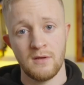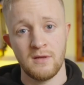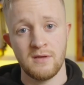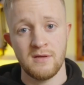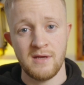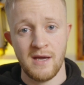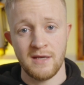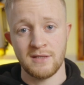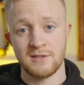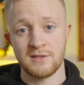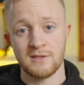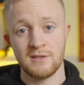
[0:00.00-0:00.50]

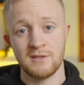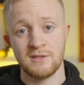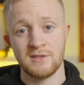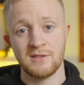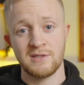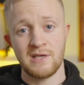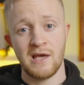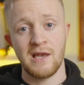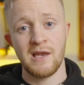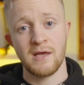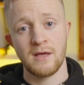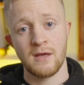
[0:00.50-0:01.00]
Yes,
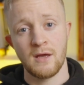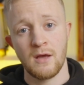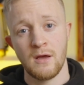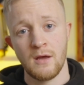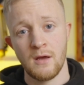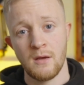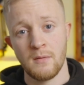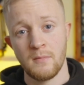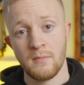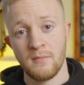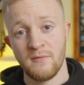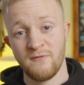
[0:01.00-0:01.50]
selling
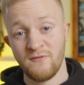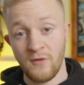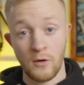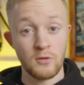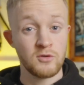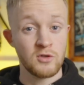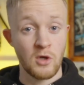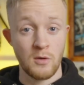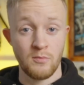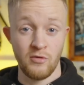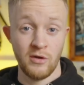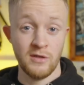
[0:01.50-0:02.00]

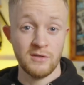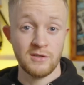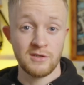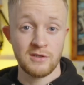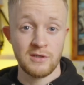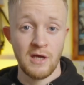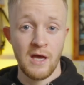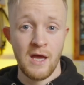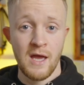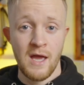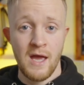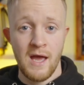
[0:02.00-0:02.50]
photo
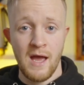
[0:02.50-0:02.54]
prints.